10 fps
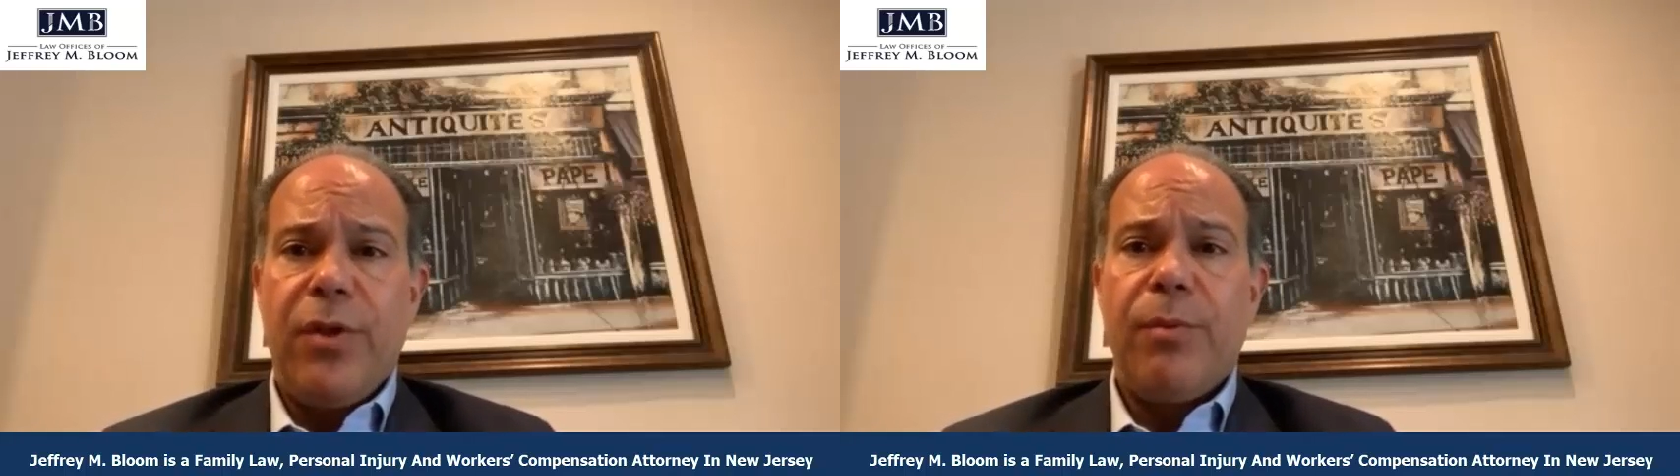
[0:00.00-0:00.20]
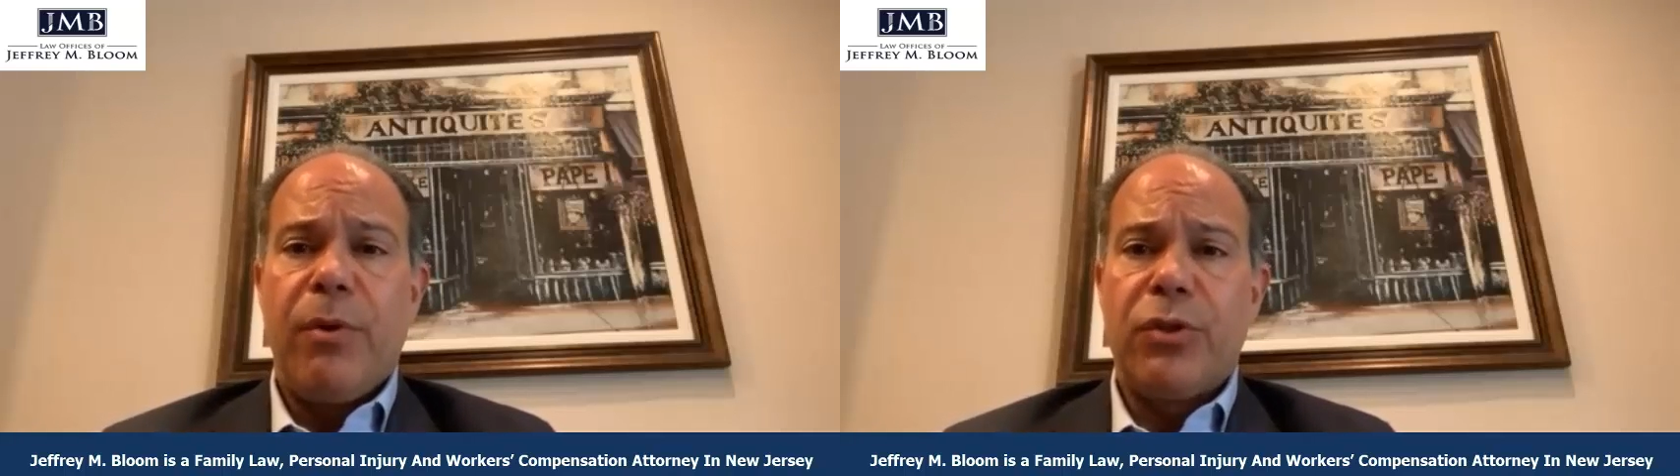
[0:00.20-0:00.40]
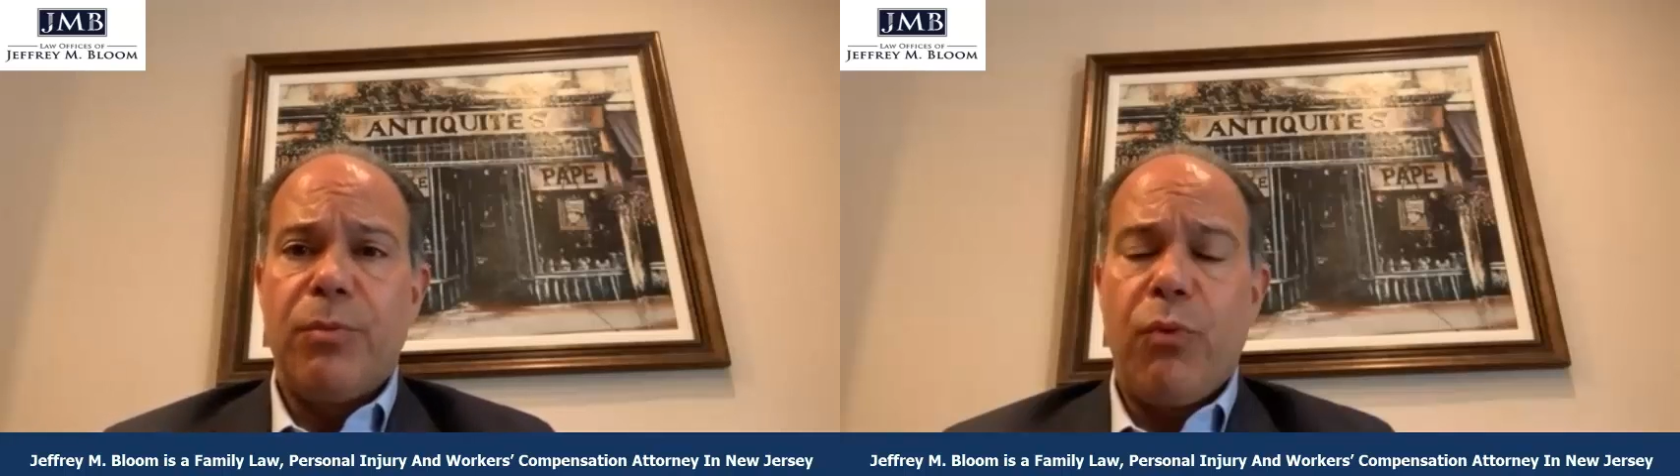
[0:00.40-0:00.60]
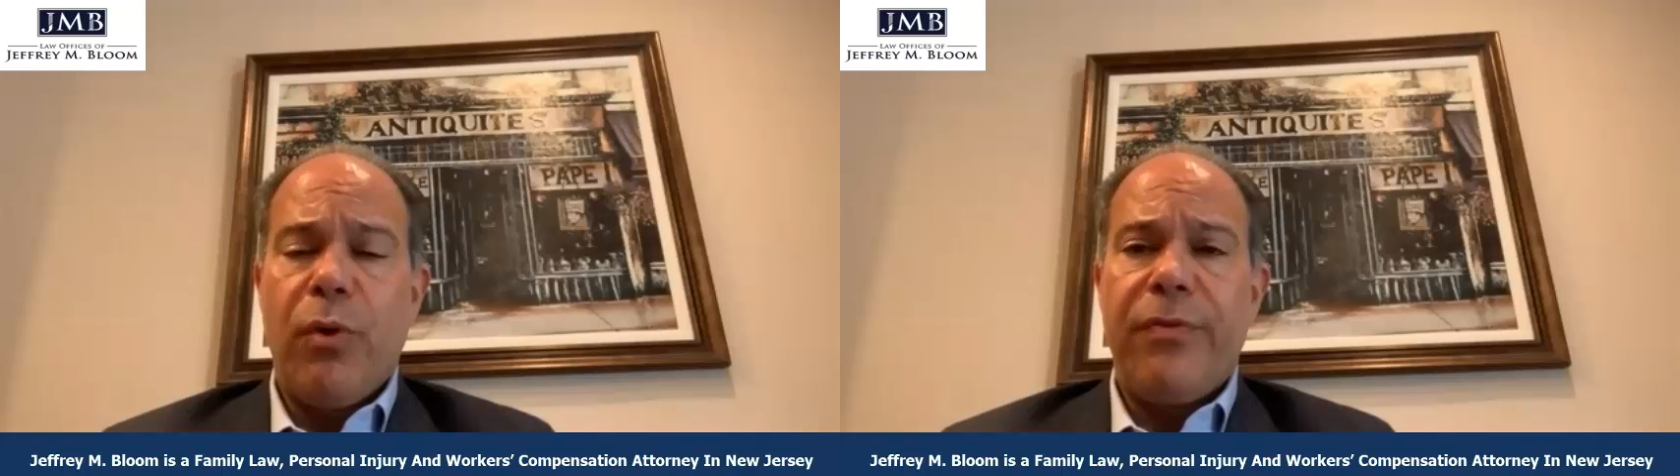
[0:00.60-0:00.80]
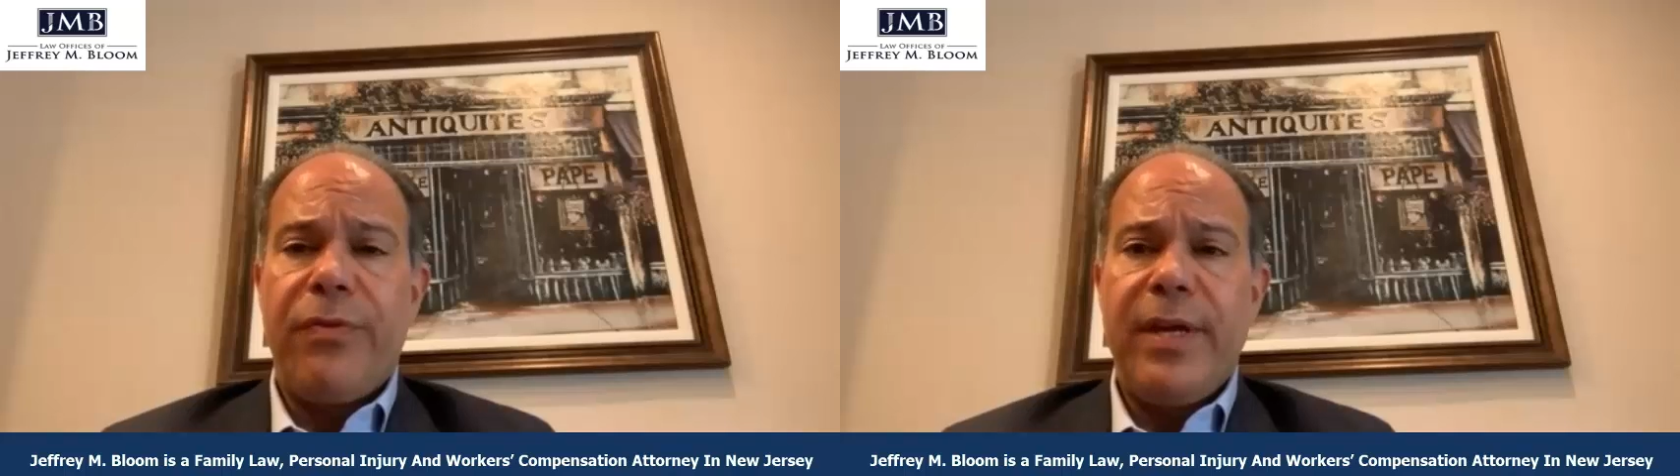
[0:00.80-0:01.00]
The most
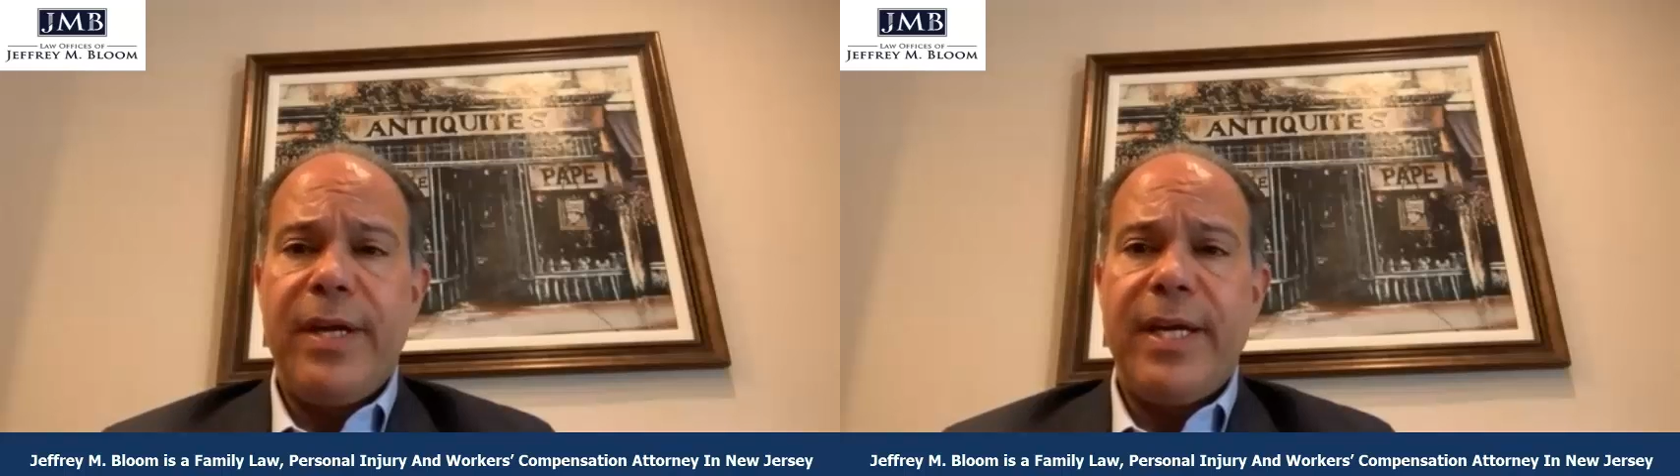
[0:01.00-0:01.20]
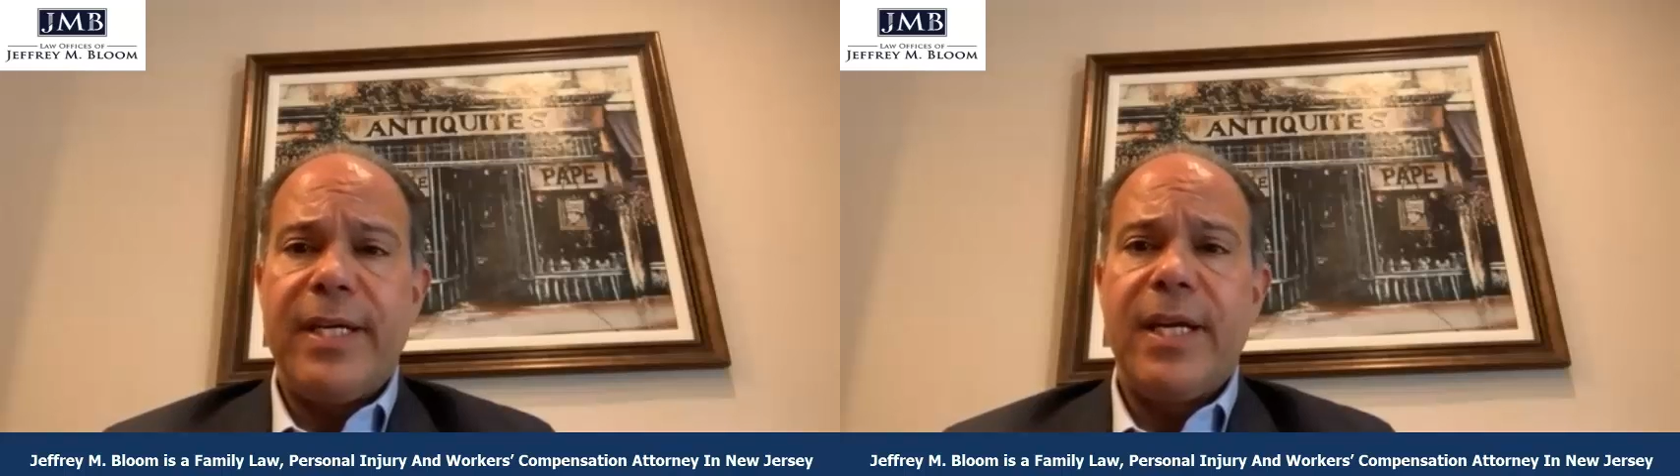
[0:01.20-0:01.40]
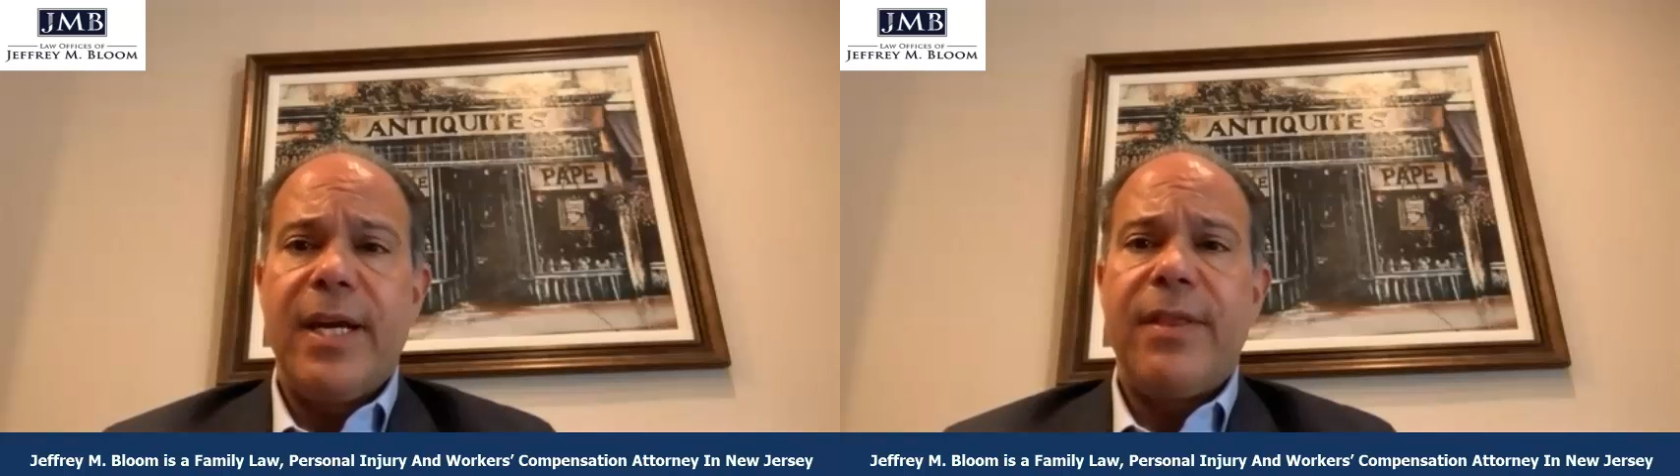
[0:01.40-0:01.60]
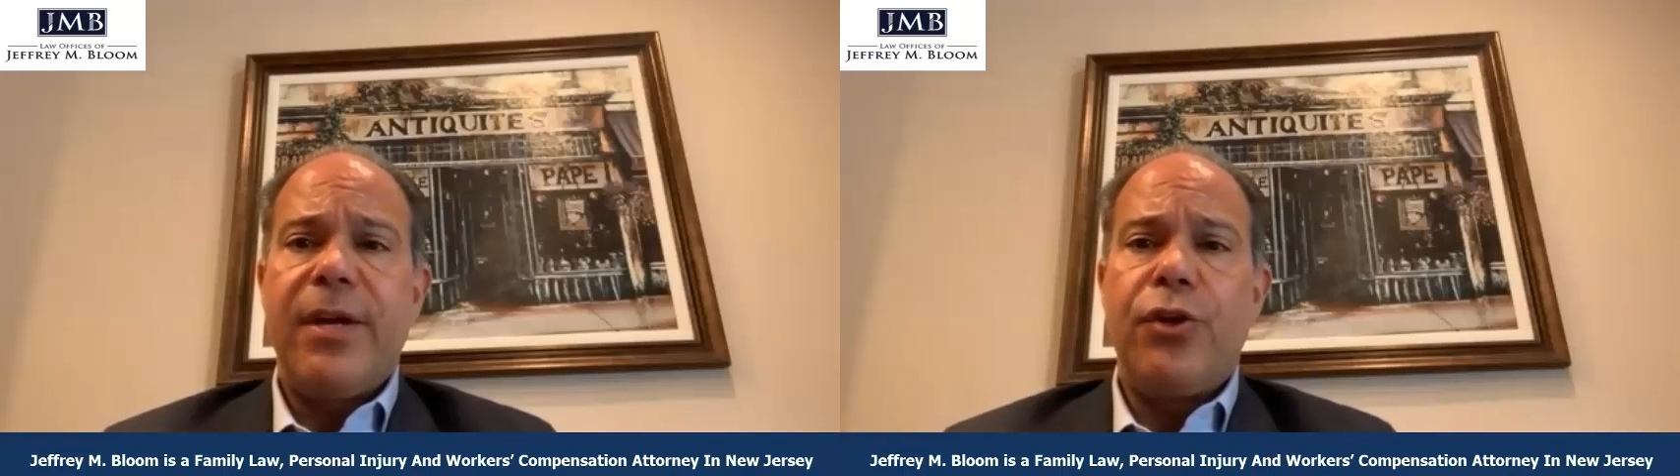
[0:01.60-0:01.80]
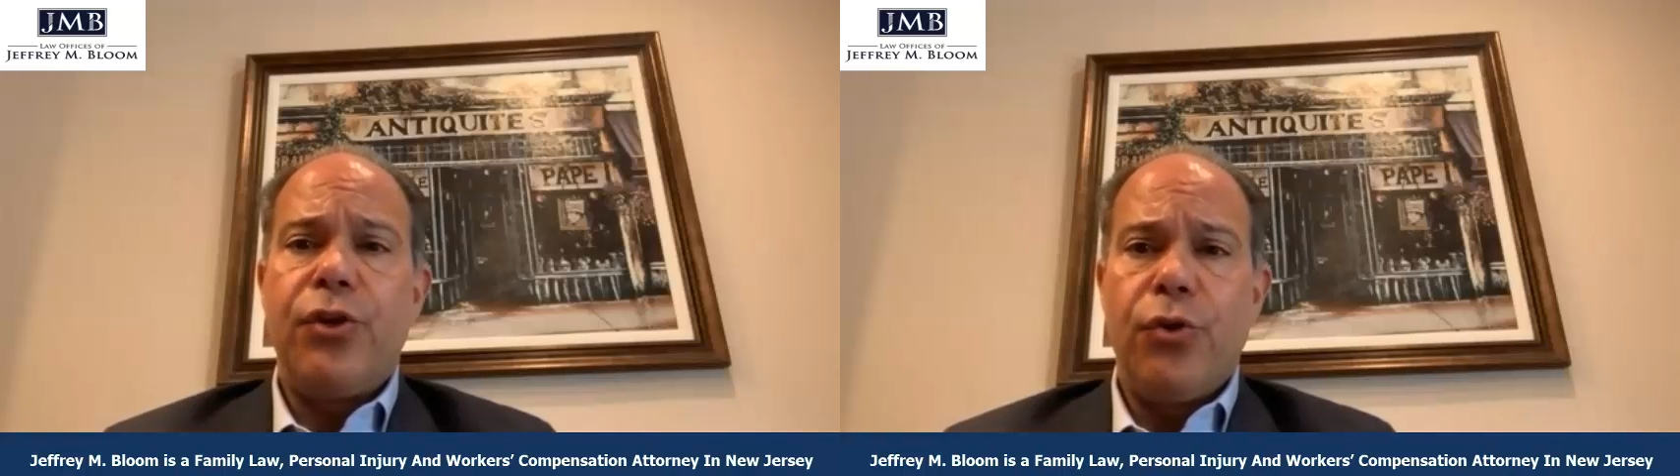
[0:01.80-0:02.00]
important thing is that
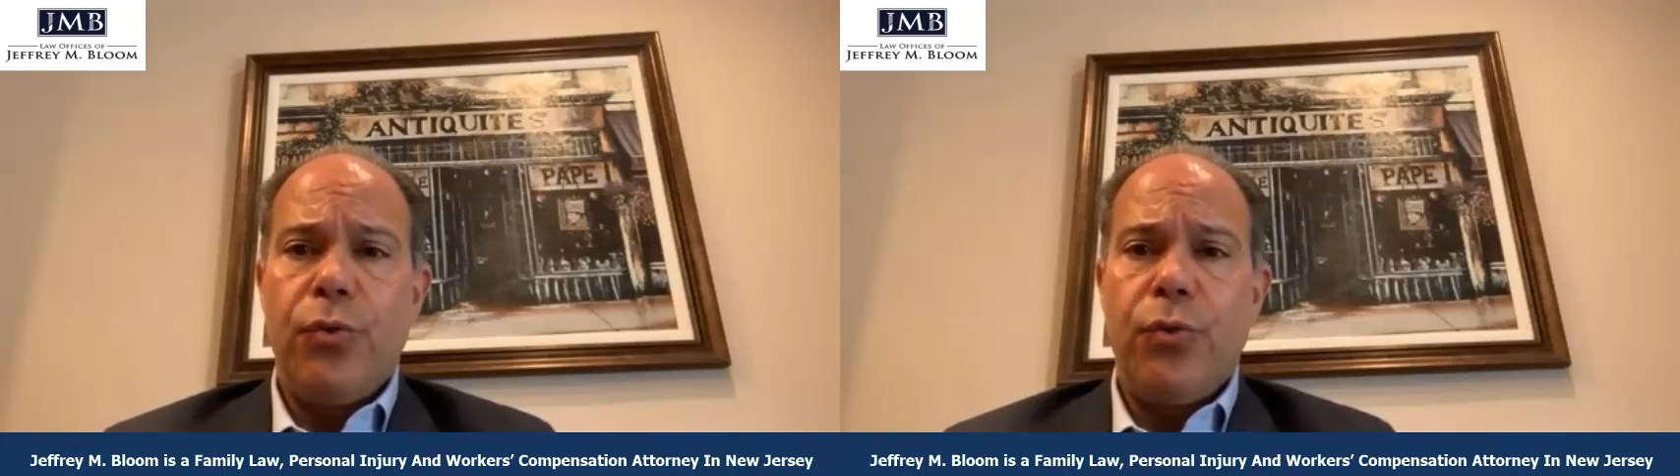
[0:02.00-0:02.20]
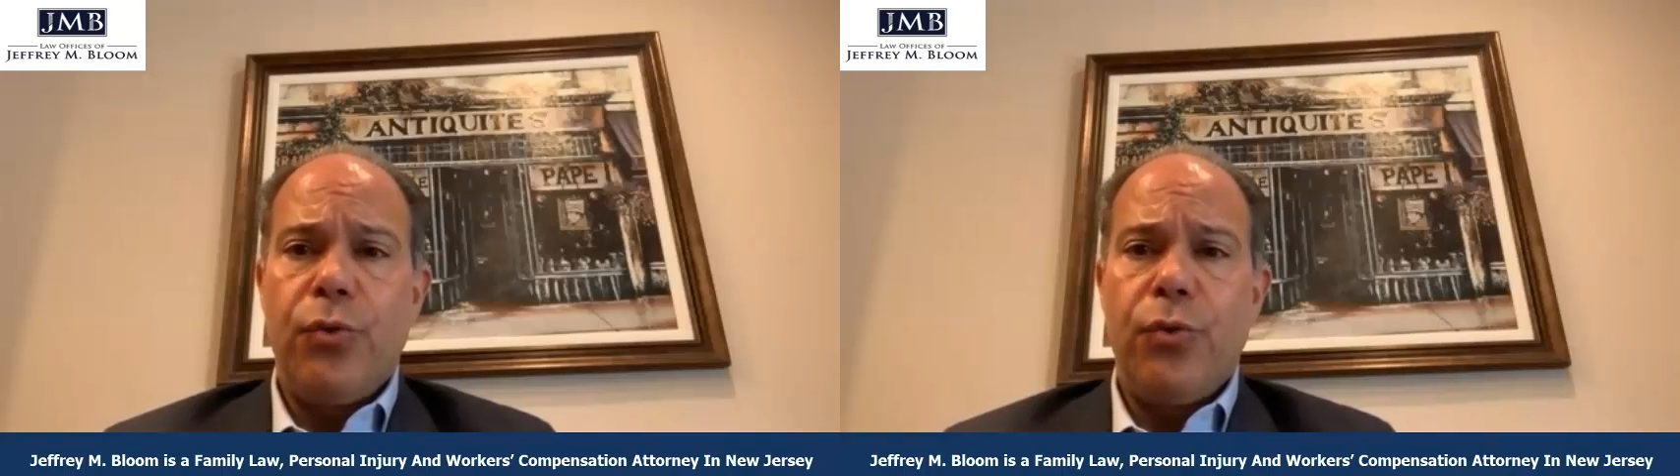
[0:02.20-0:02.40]
you